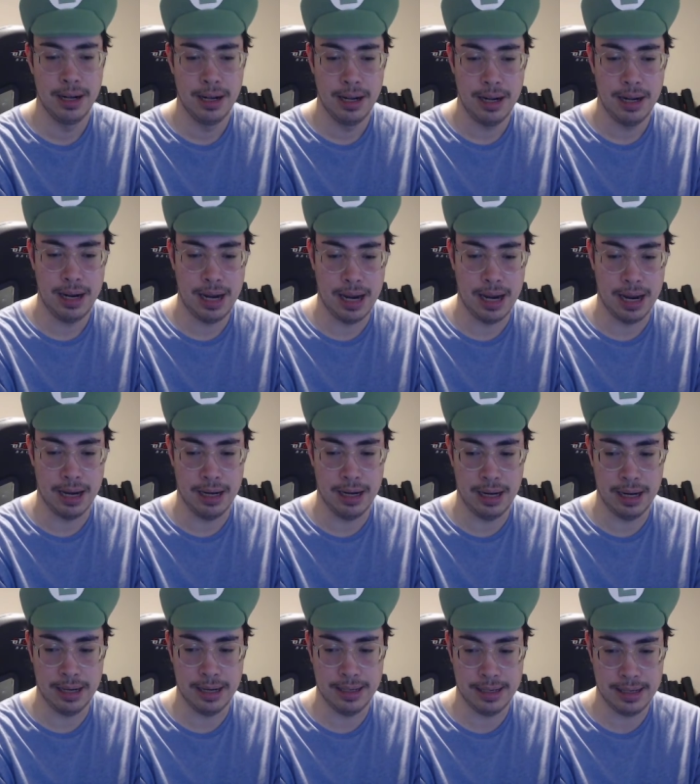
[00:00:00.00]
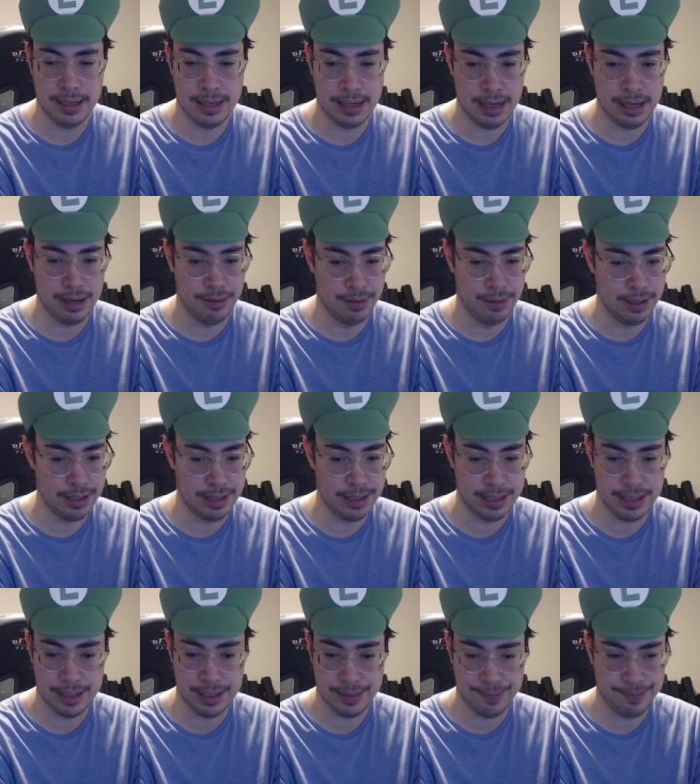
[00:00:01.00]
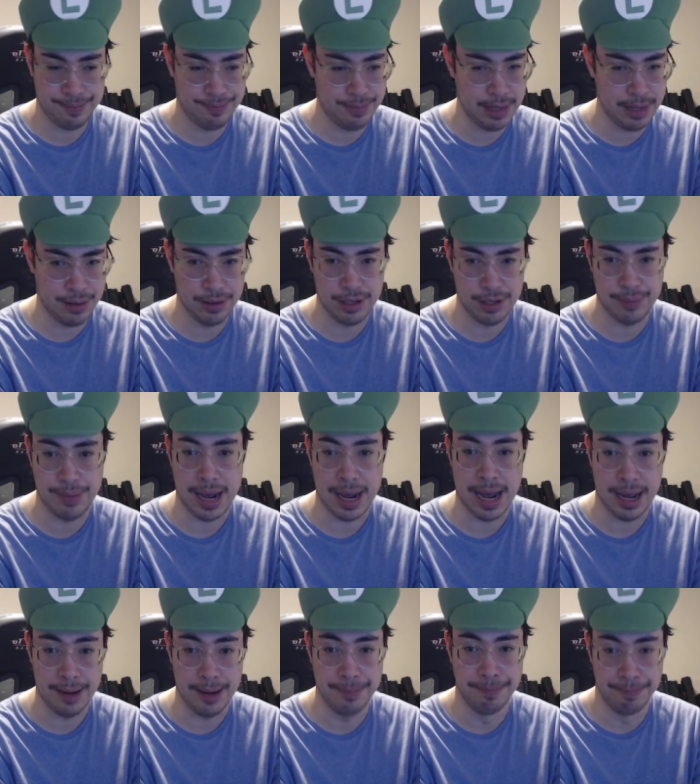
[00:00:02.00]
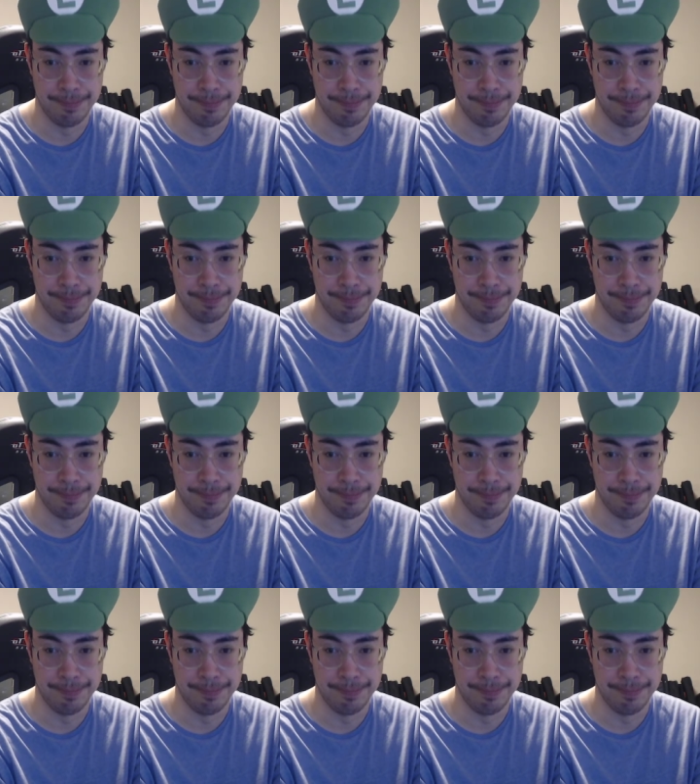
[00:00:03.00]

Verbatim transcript: and it's it was it was bad.